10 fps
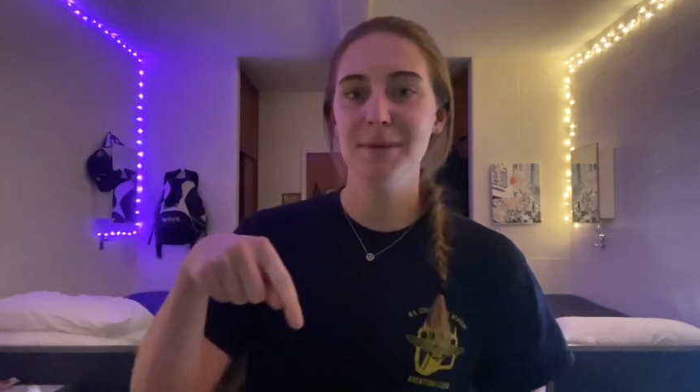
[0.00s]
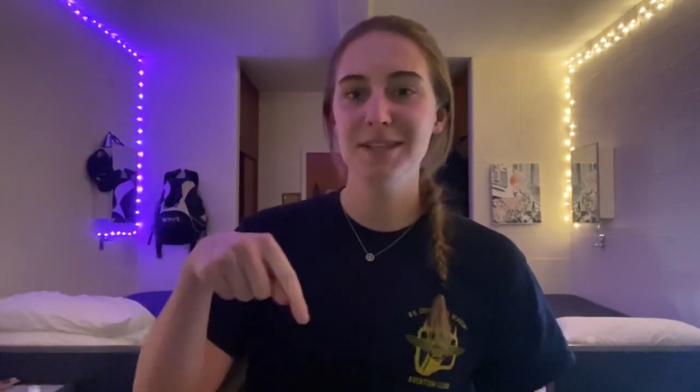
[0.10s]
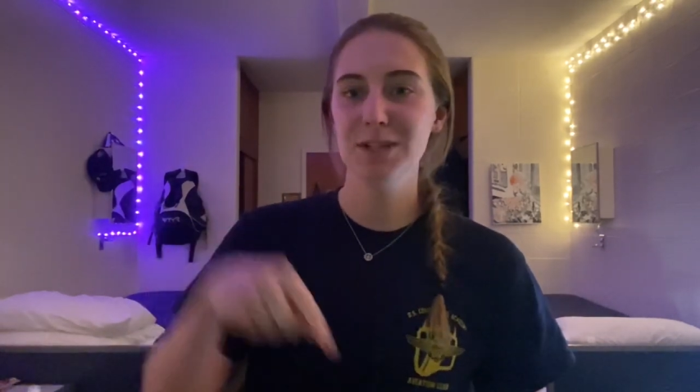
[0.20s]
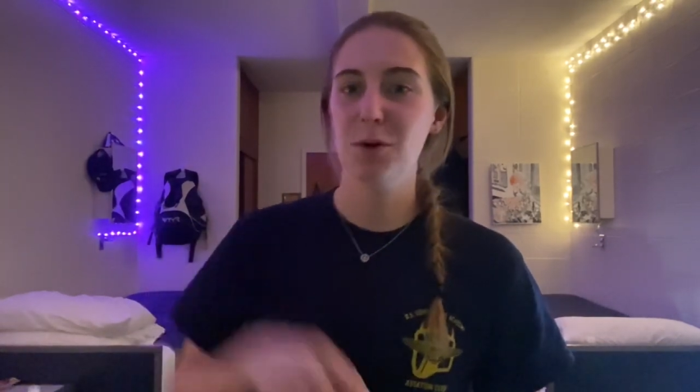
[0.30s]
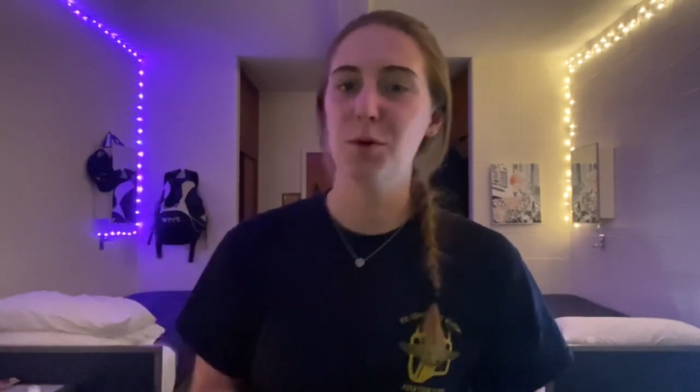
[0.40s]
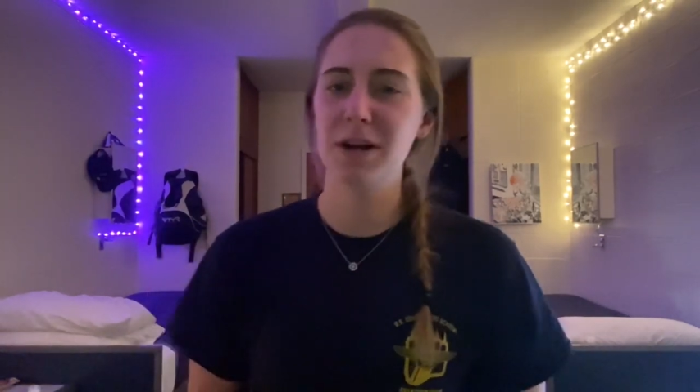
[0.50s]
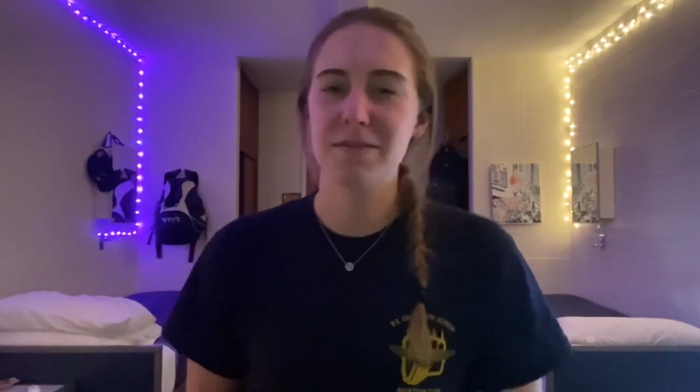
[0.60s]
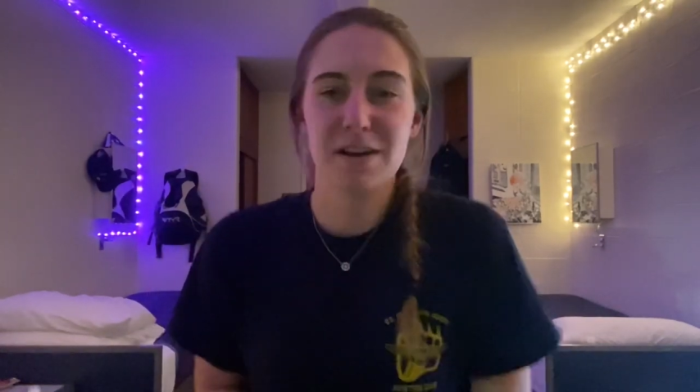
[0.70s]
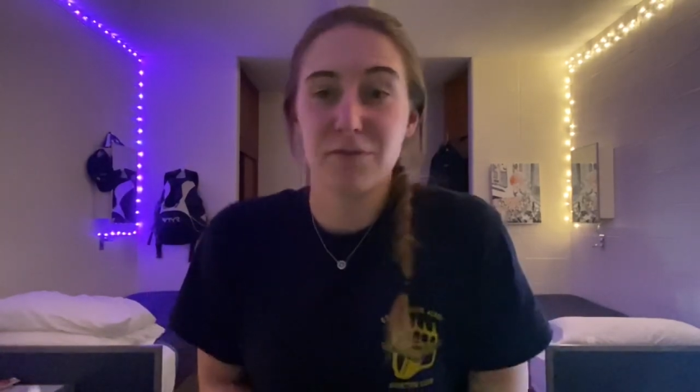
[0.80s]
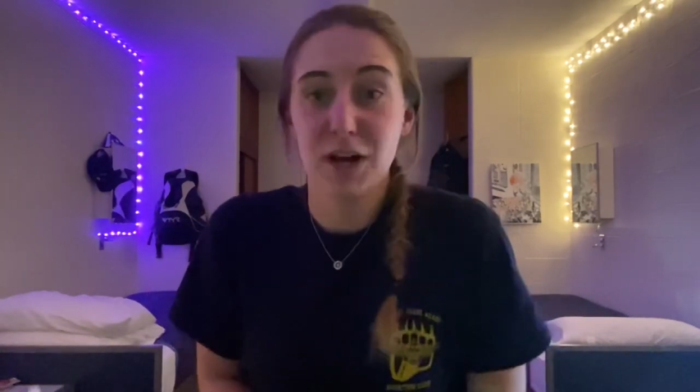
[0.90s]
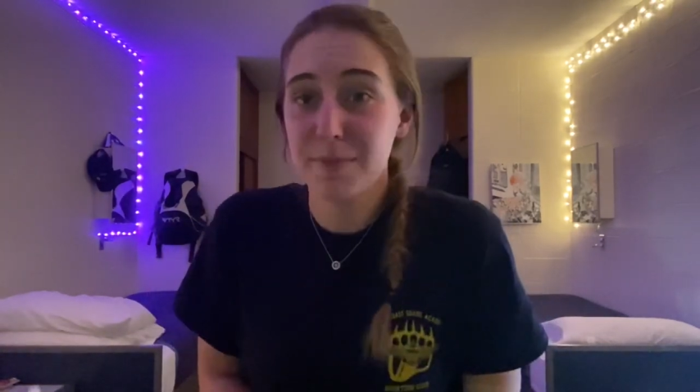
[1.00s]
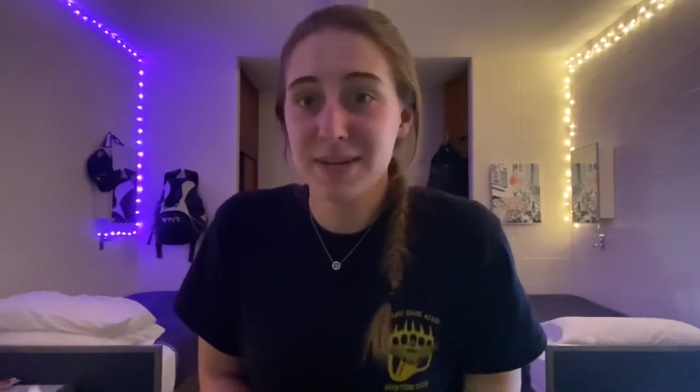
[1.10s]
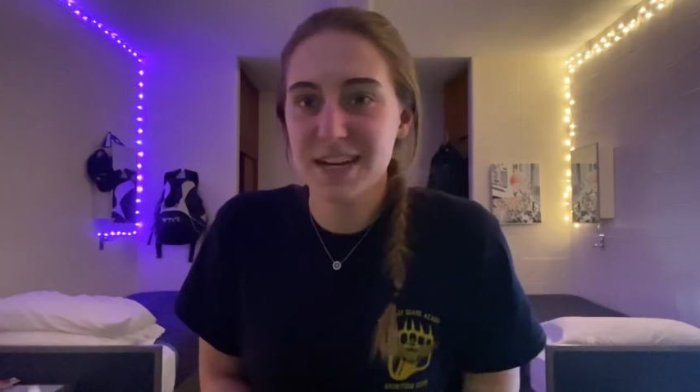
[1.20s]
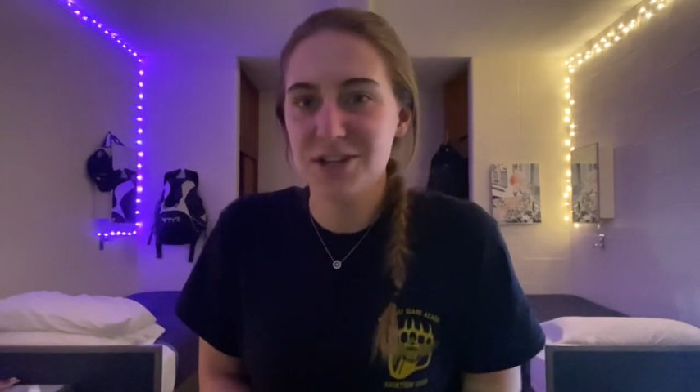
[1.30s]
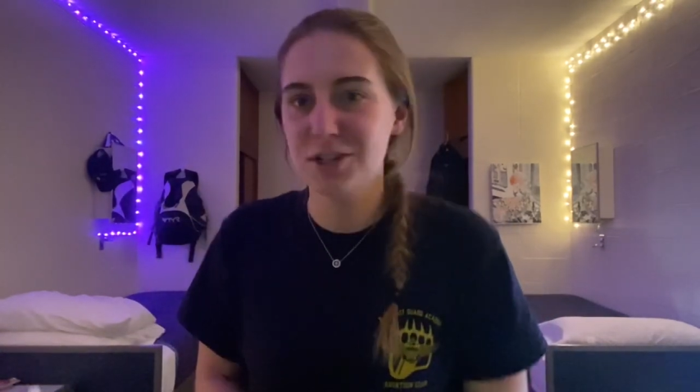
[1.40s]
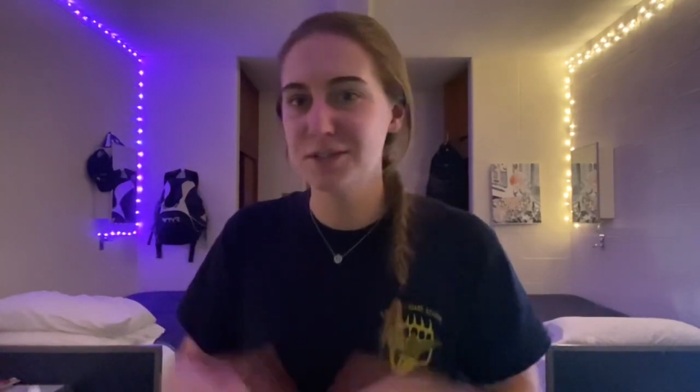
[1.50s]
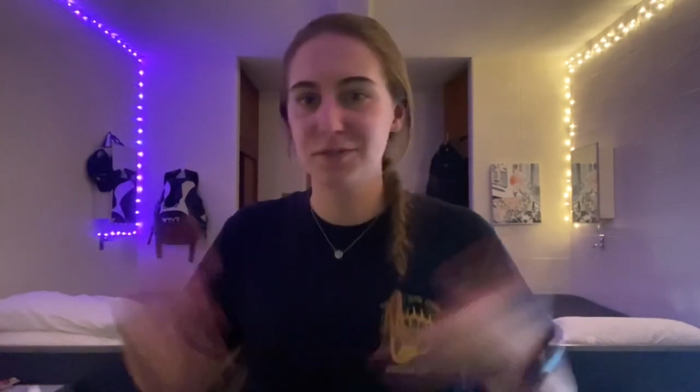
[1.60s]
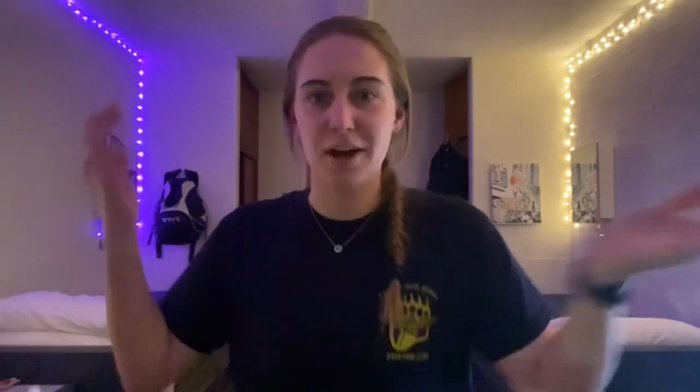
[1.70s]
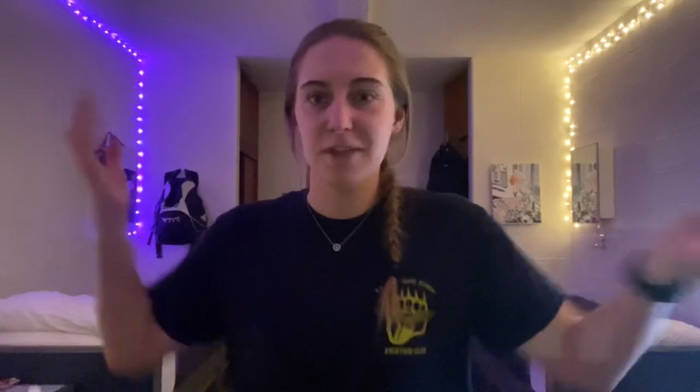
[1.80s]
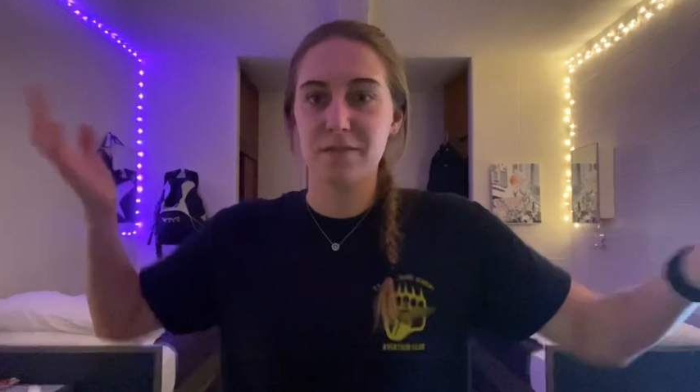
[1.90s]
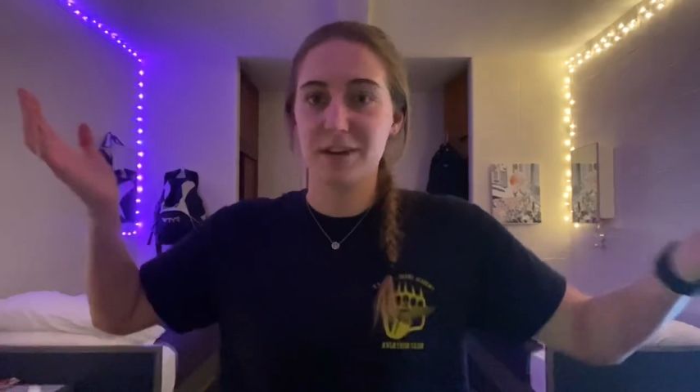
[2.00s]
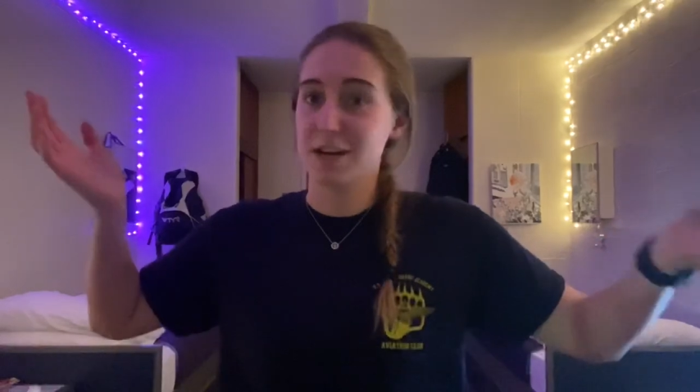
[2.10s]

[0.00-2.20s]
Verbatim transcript: or if you have recommendations for other videos